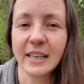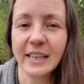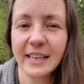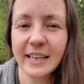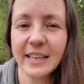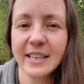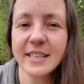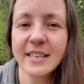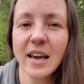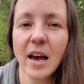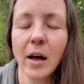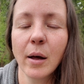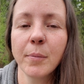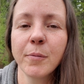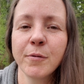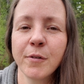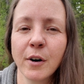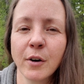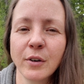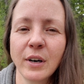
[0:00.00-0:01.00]
Kids Help
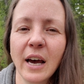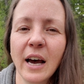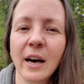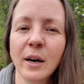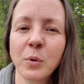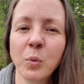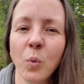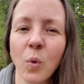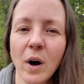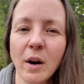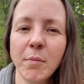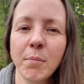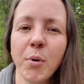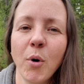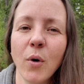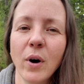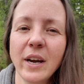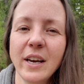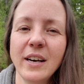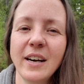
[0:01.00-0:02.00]
Phone had one
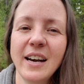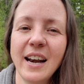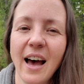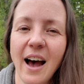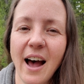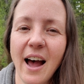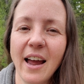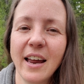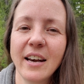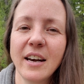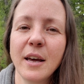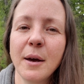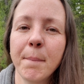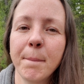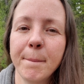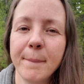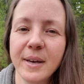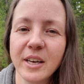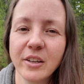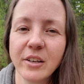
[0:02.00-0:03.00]
point nine
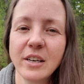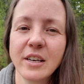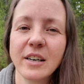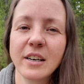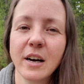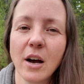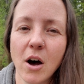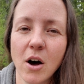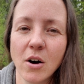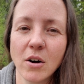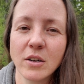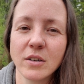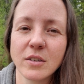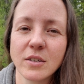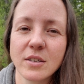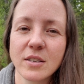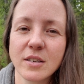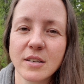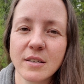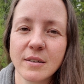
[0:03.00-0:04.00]
million
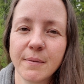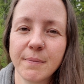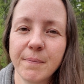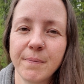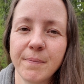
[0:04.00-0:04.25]
calls.